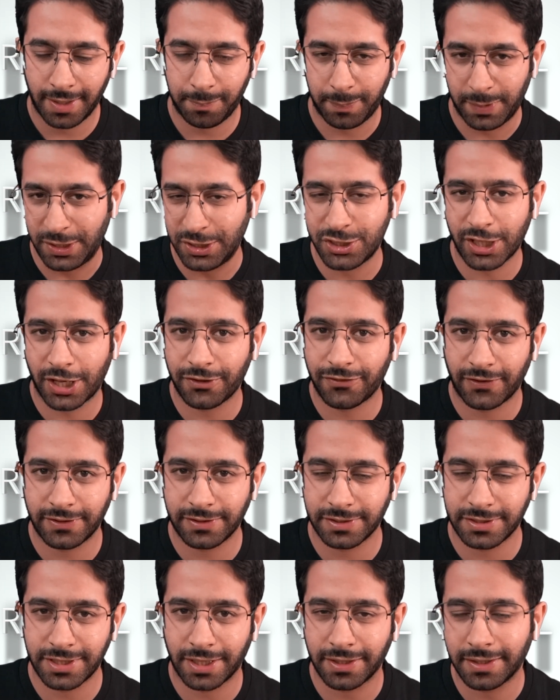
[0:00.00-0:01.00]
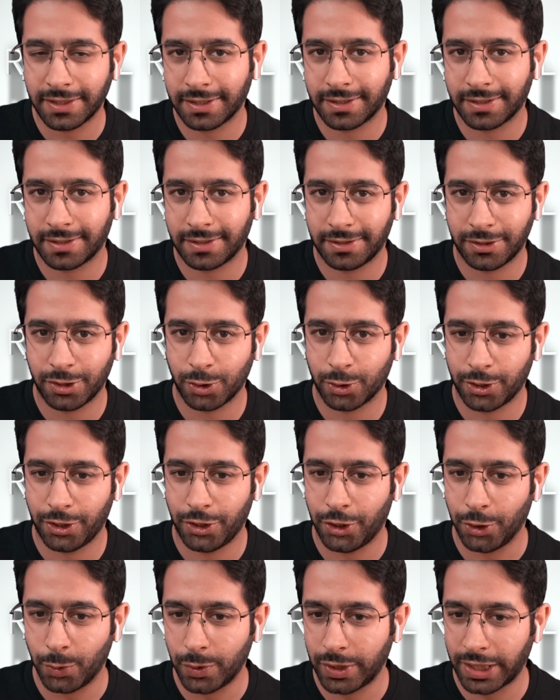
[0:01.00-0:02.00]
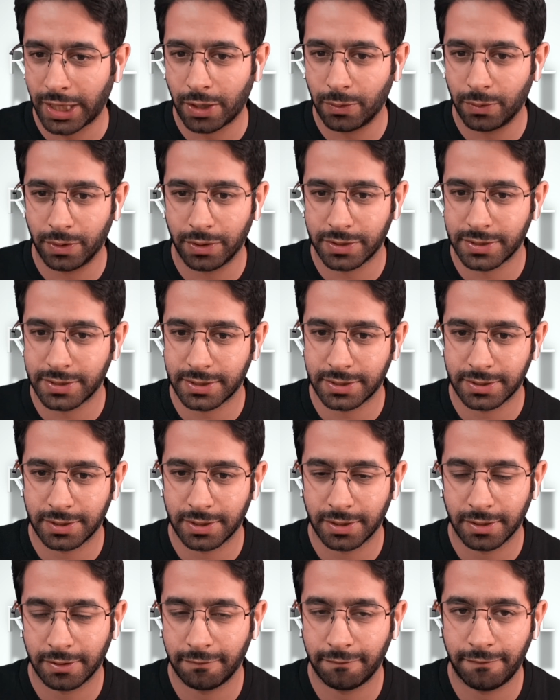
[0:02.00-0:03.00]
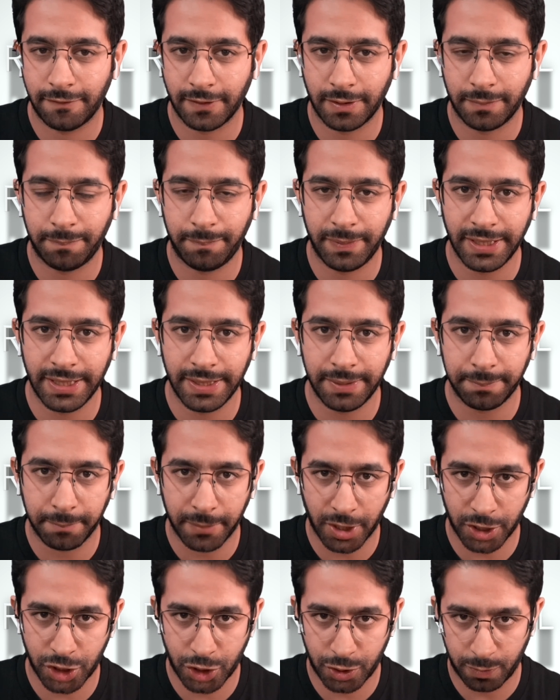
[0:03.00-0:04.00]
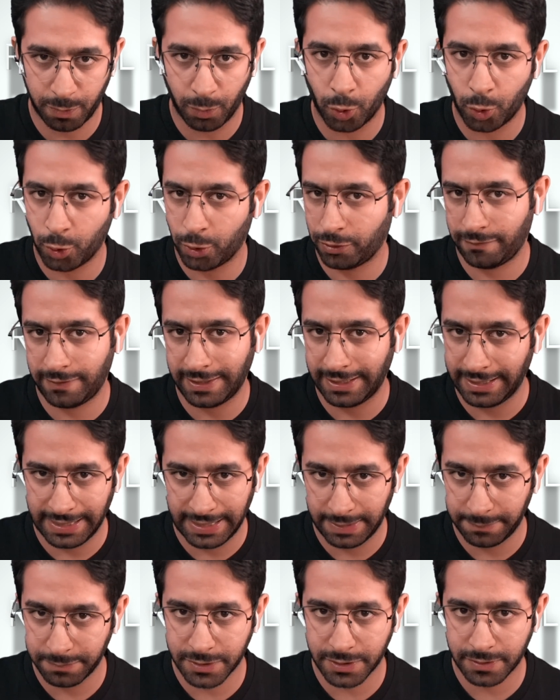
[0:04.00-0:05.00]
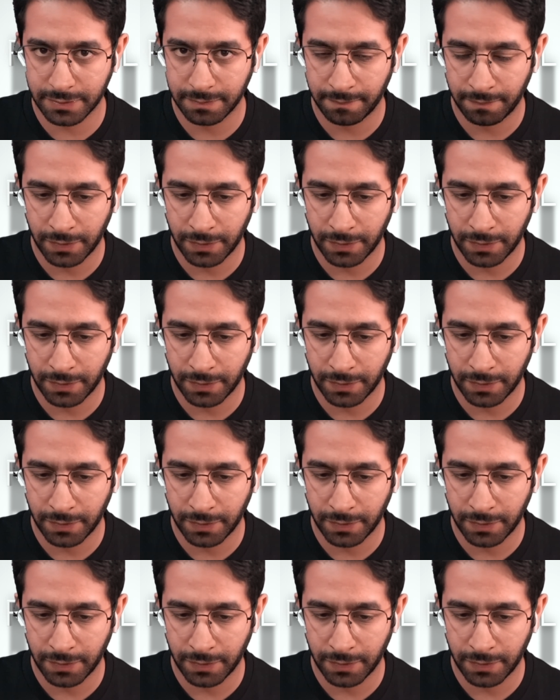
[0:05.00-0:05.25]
PGI in Chandigarh, your duty hours will be much more than Aiims.